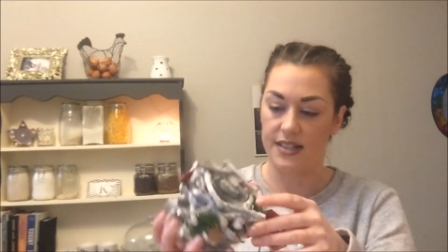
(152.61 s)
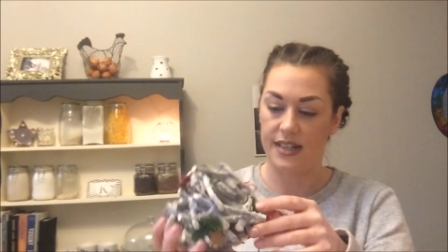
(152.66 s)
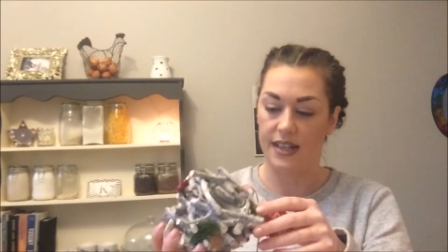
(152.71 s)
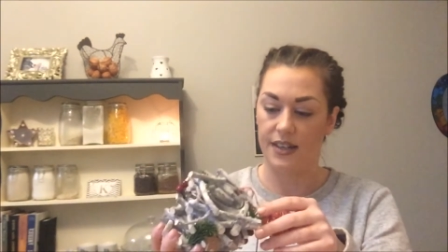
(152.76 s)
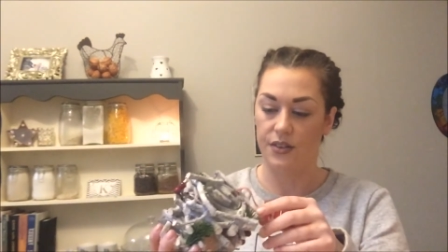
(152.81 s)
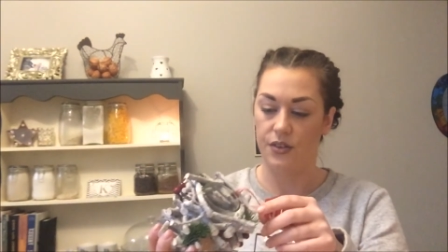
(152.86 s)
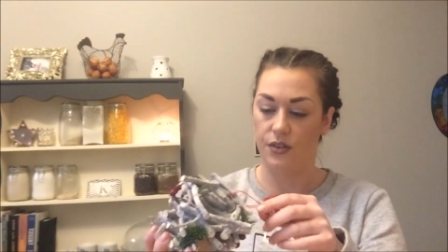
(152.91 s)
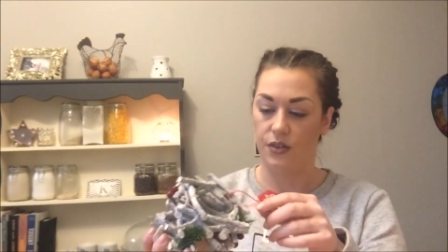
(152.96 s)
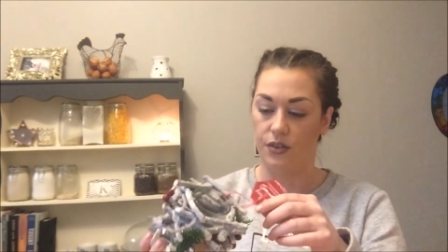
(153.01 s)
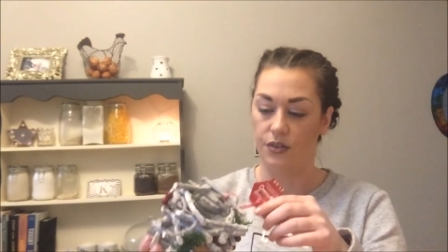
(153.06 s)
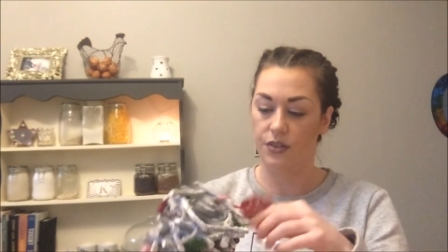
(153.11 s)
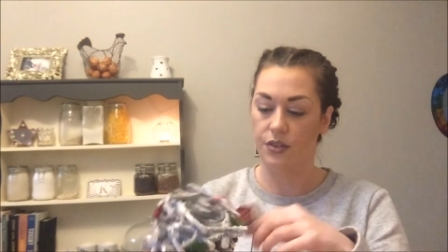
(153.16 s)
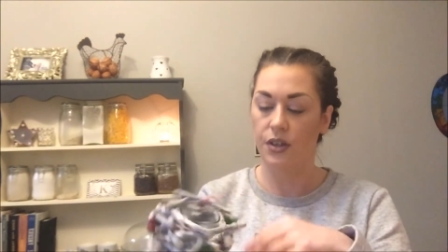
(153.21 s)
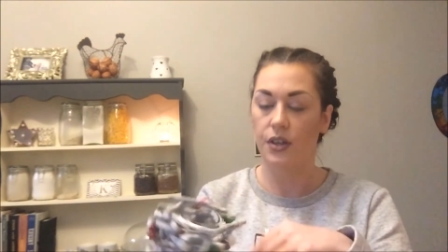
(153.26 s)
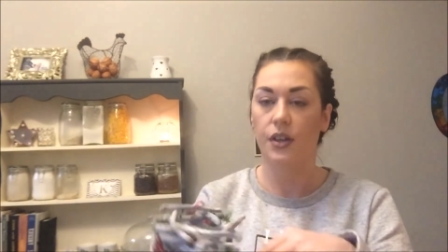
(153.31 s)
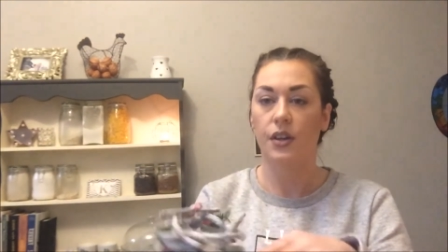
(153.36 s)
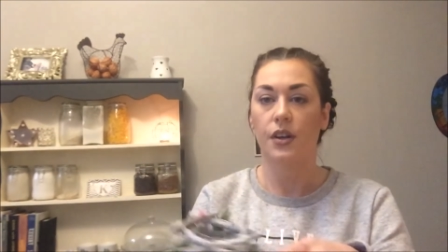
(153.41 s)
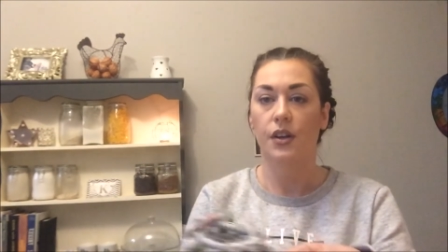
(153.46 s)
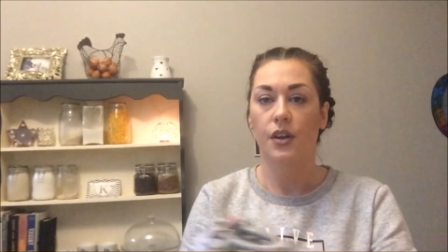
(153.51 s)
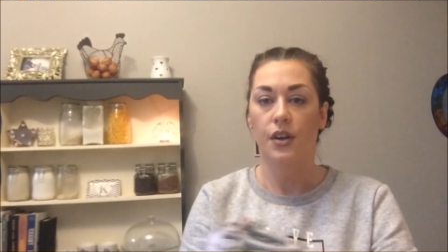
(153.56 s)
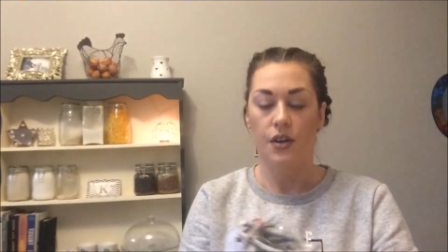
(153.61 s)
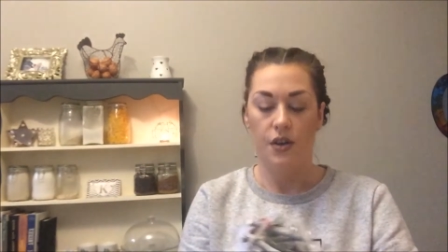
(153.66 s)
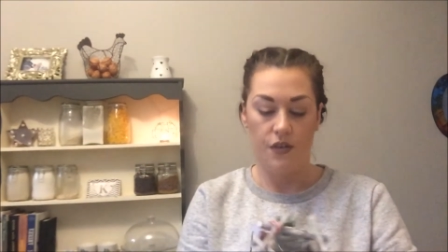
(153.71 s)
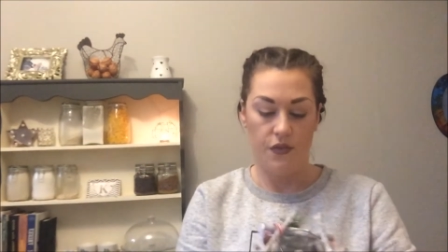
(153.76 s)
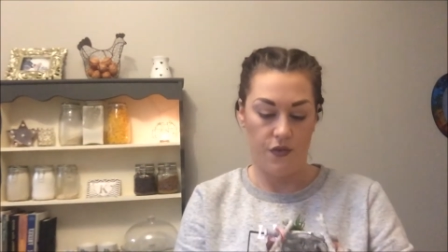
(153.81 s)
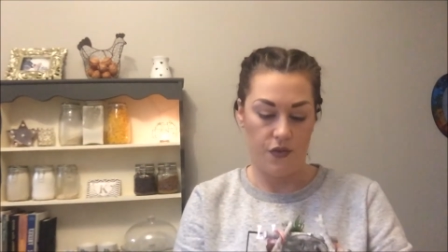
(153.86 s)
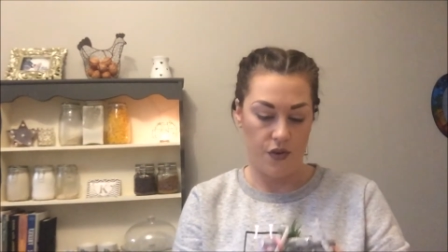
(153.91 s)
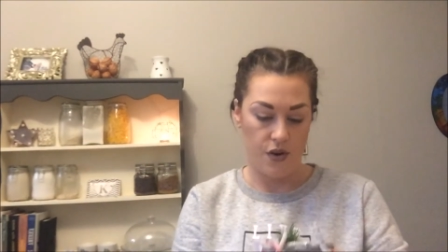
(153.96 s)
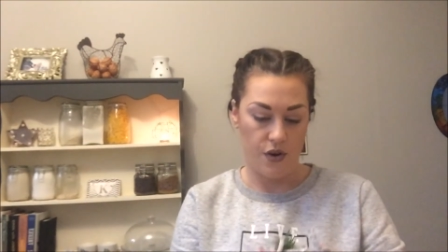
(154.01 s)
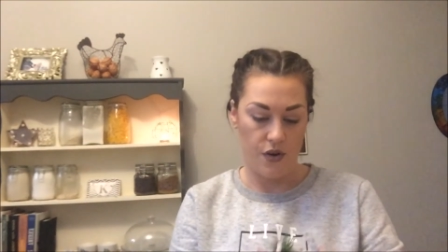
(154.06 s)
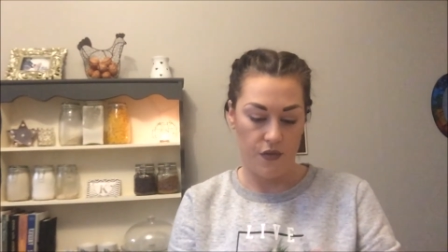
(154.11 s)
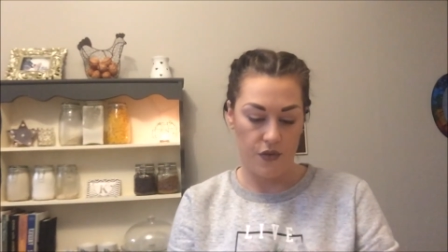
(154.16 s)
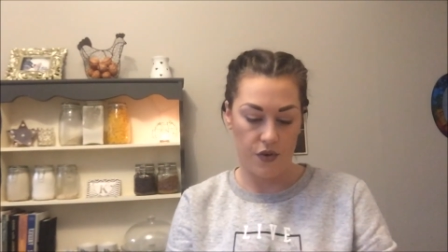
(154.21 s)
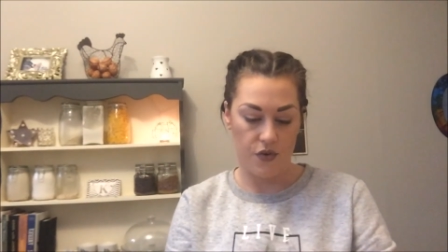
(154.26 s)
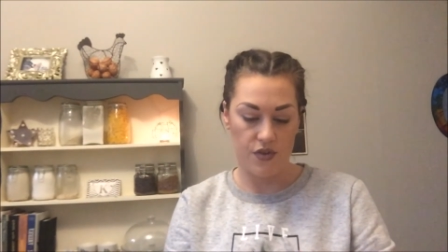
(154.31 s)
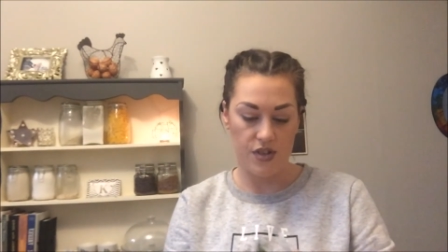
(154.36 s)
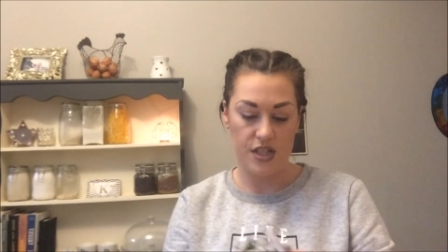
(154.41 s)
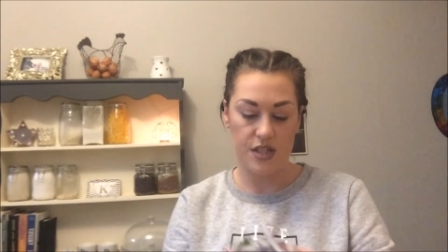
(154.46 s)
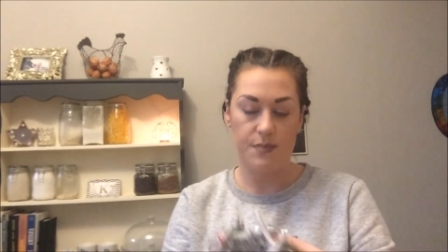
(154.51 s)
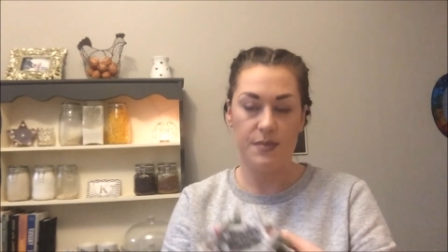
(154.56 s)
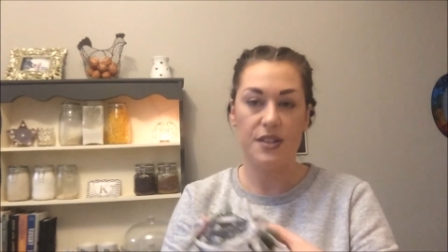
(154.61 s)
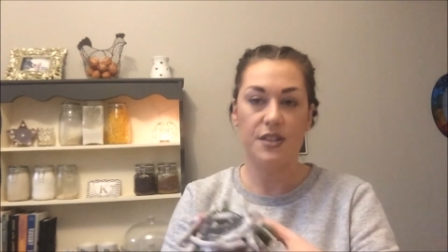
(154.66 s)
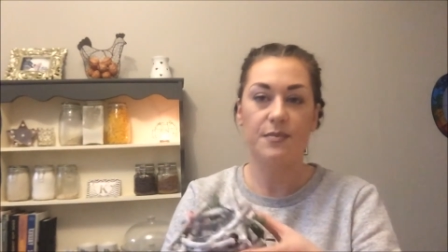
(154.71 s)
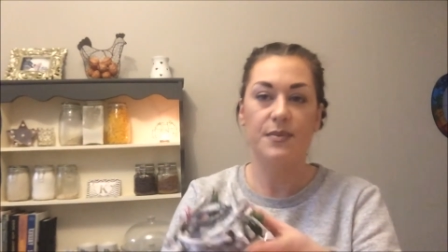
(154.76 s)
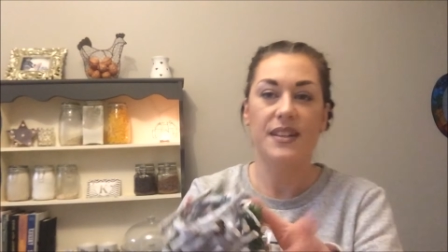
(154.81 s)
candles for over Christmas.